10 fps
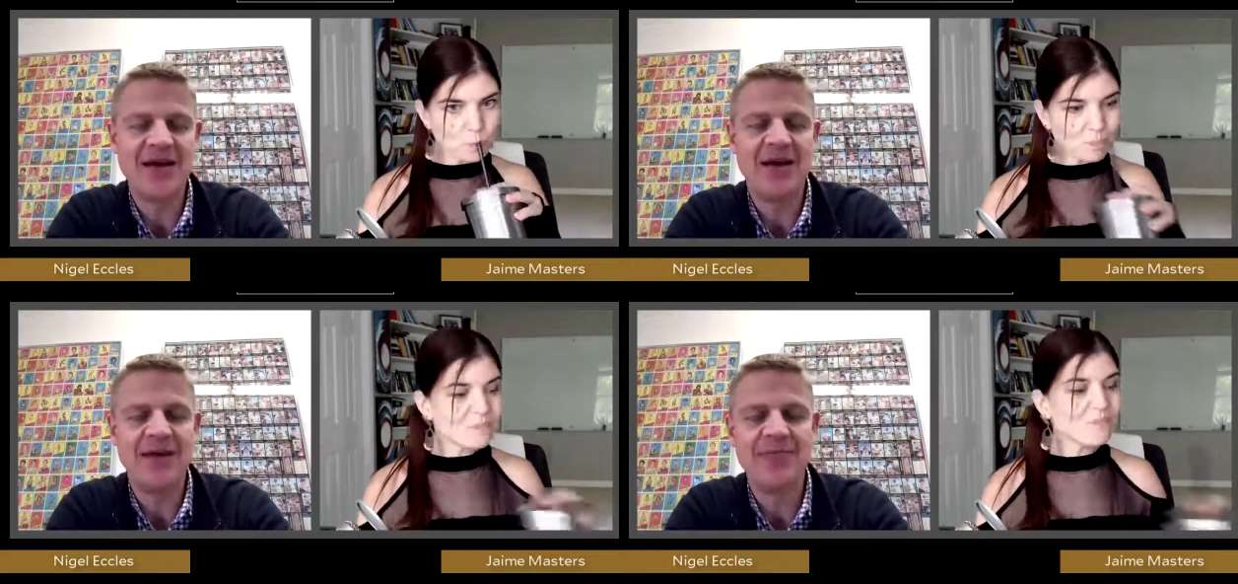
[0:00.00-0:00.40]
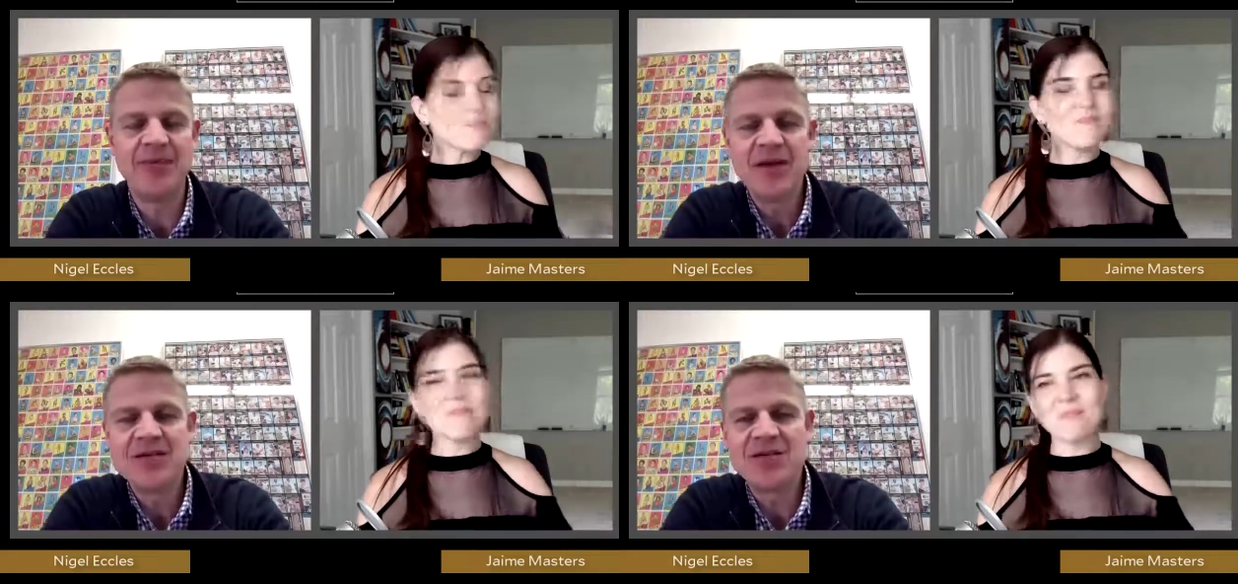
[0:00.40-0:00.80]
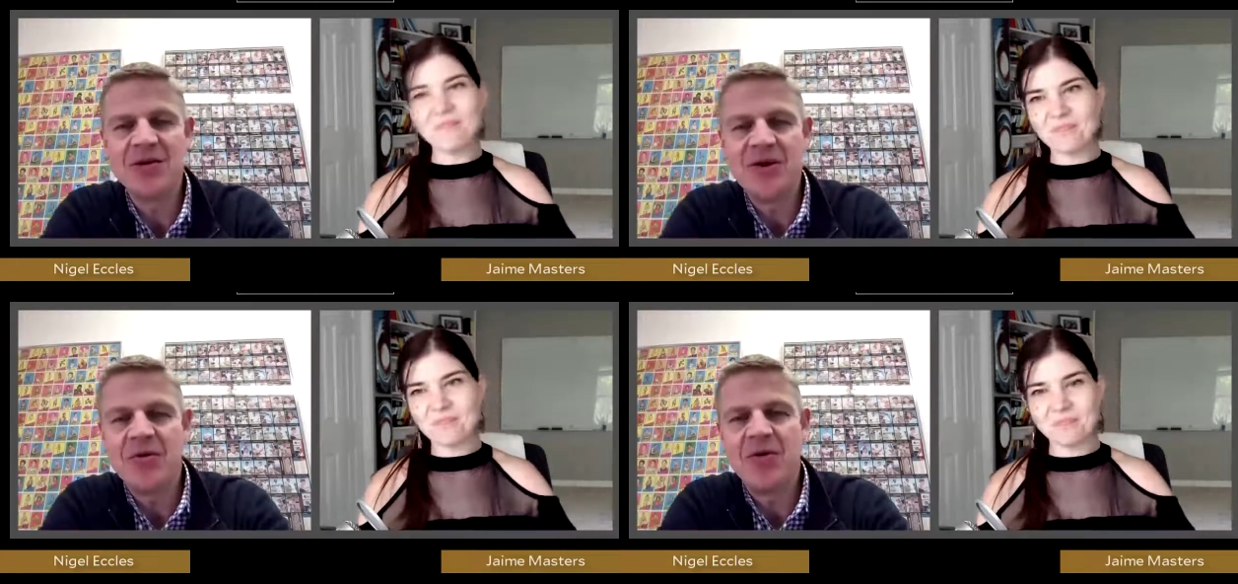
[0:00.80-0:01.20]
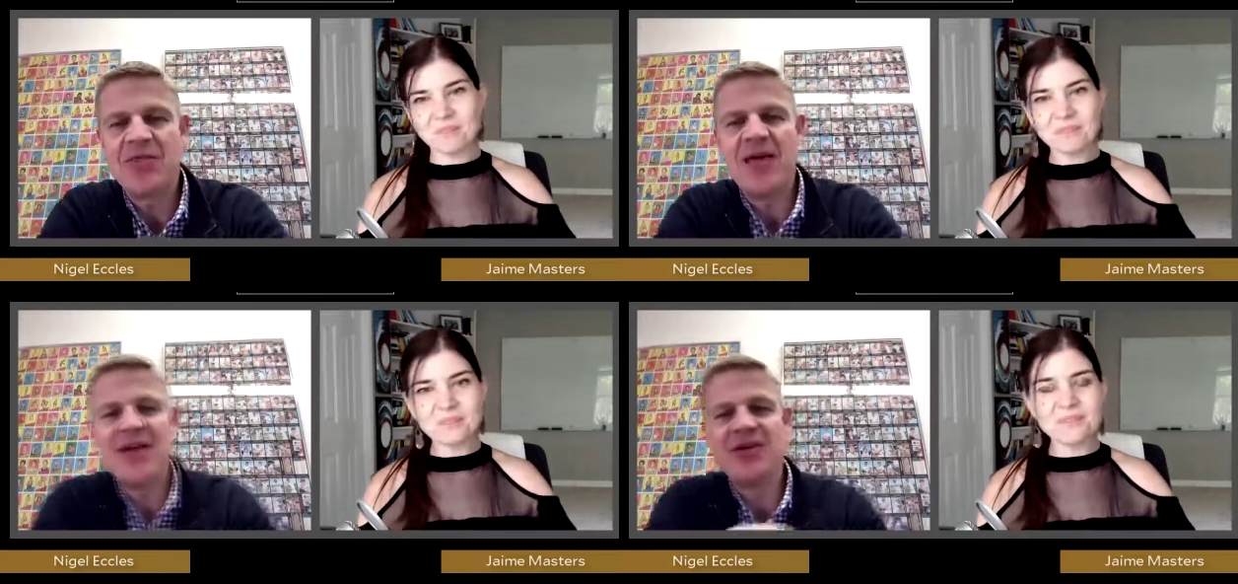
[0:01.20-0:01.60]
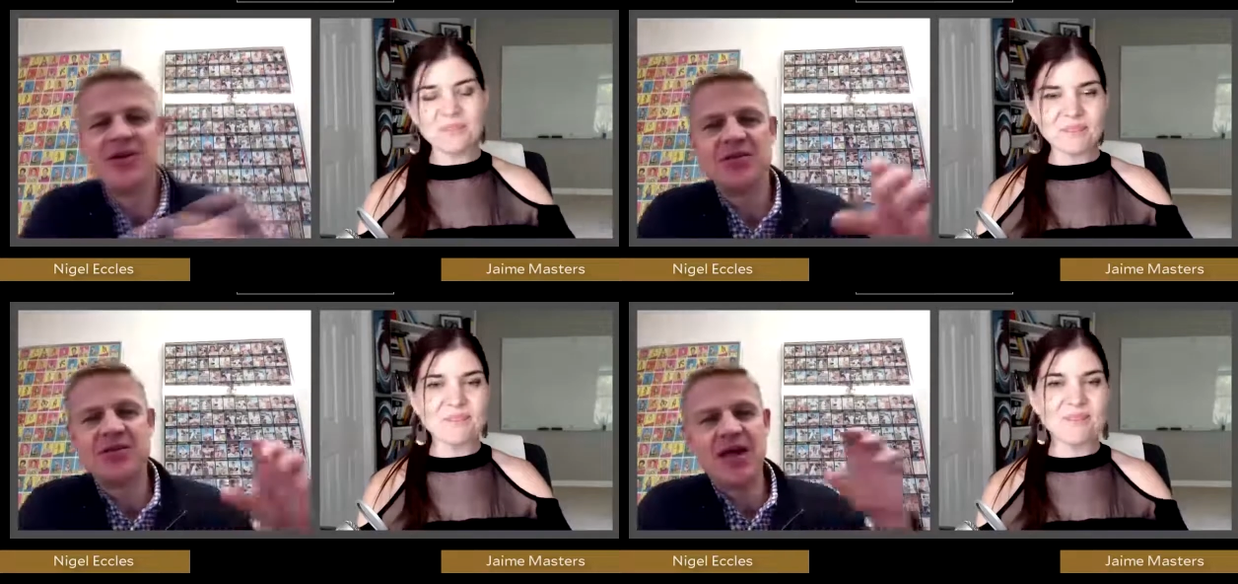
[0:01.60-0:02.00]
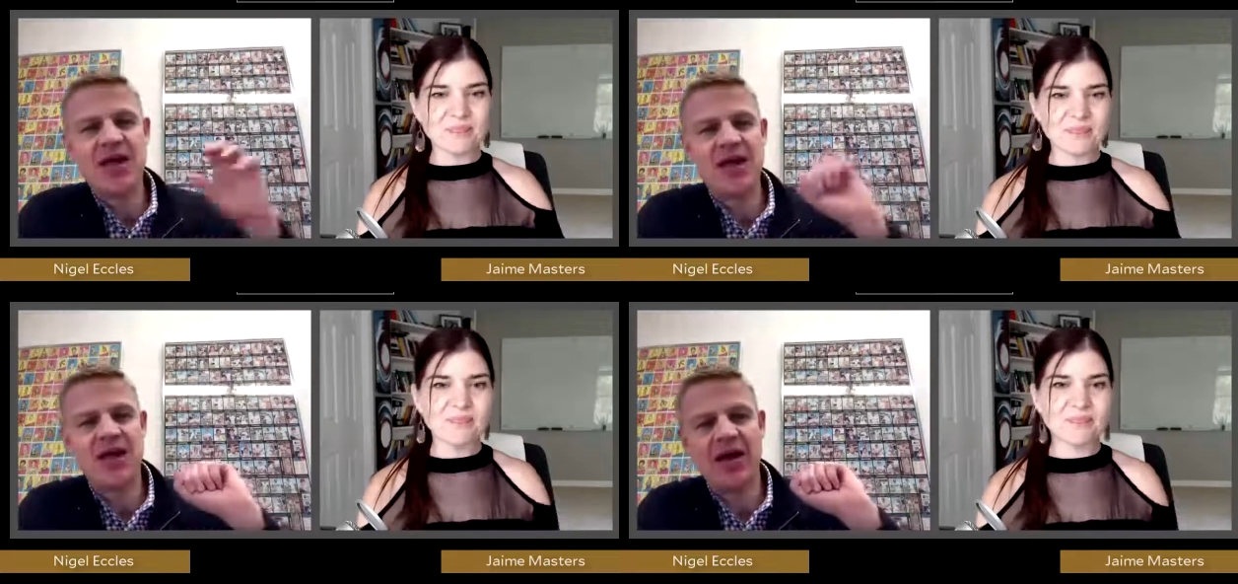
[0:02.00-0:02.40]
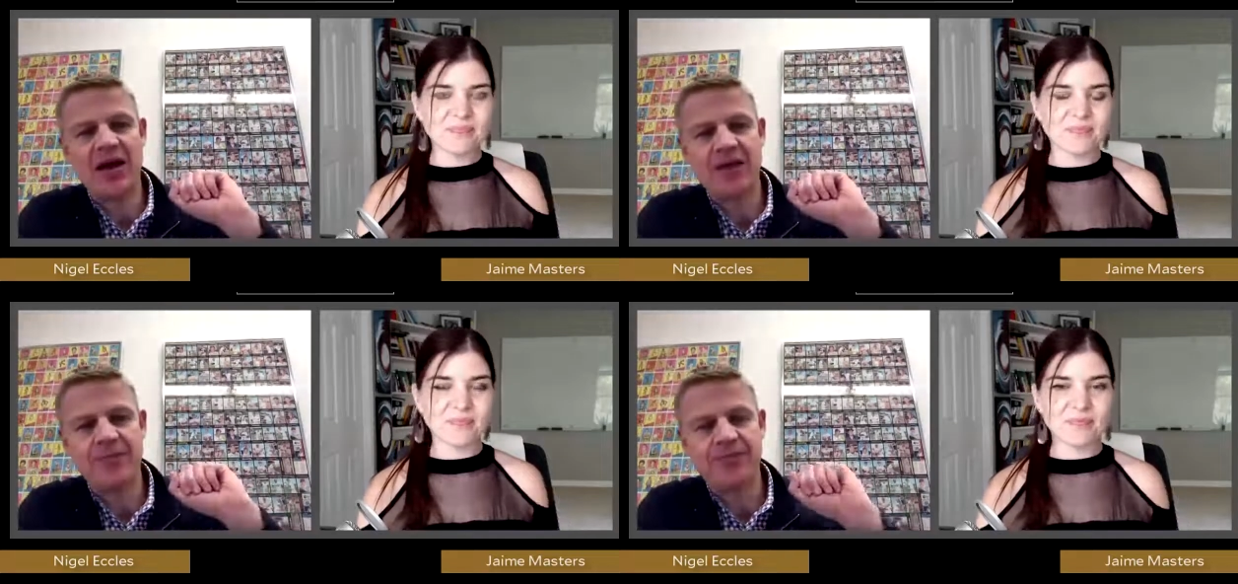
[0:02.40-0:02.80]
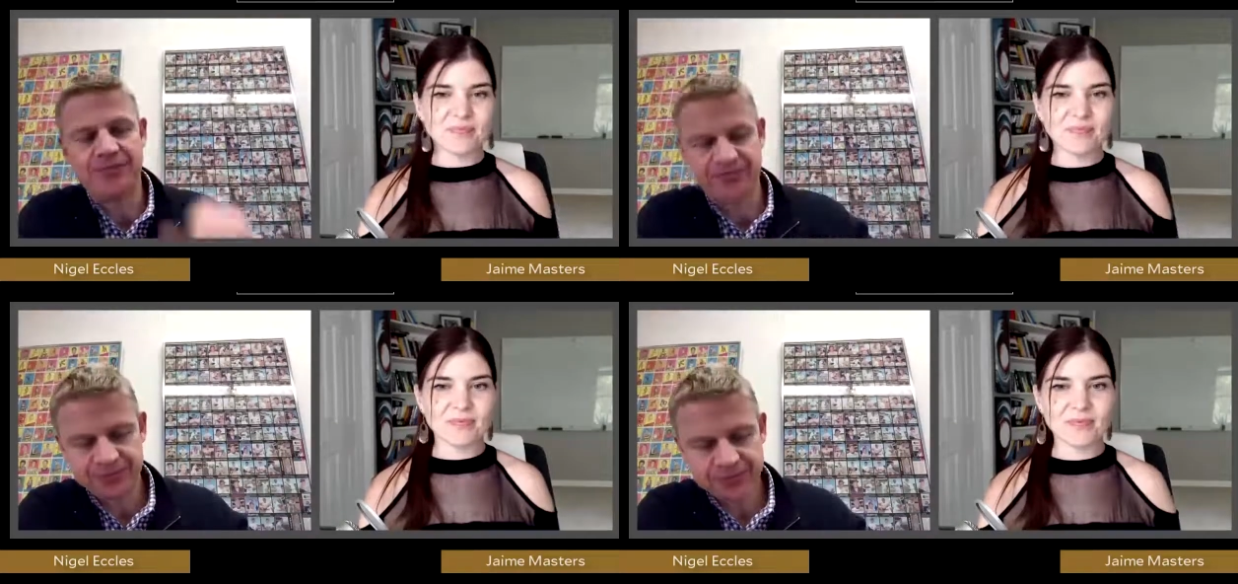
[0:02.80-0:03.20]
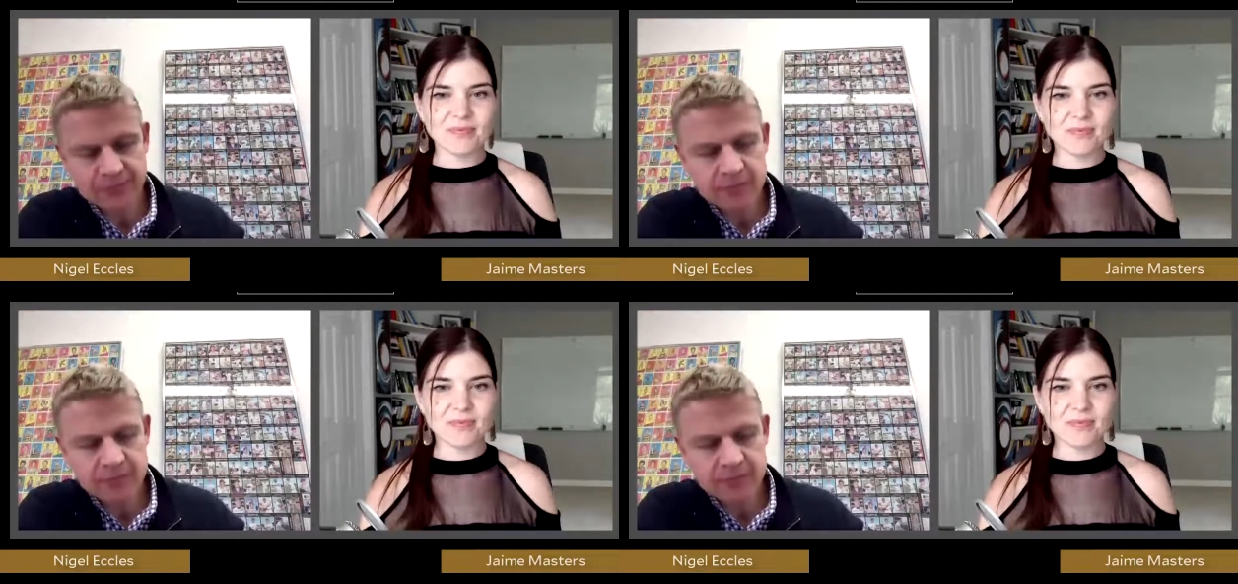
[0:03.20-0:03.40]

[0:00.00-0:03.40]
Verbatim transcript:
Speaker 1: Um, so what they do is they um,